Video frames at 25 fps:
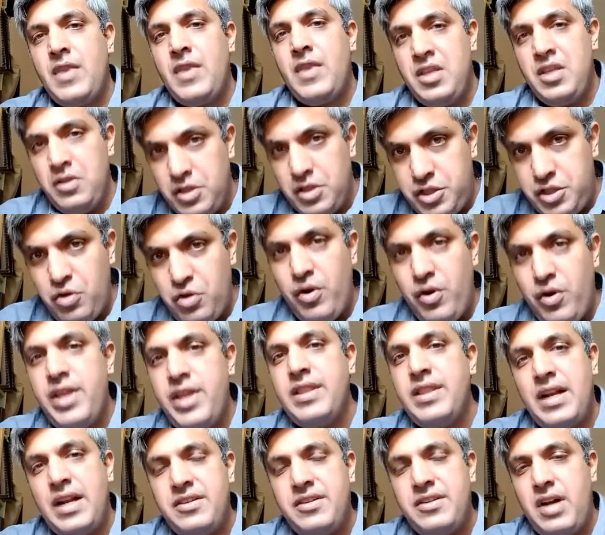you know,
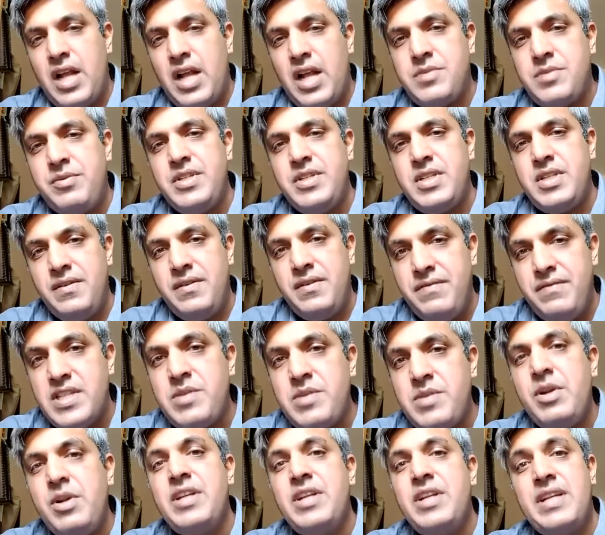showing that transparency and
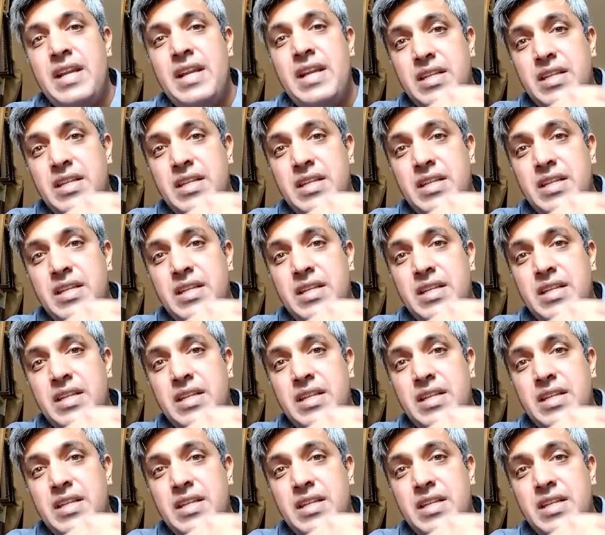visibility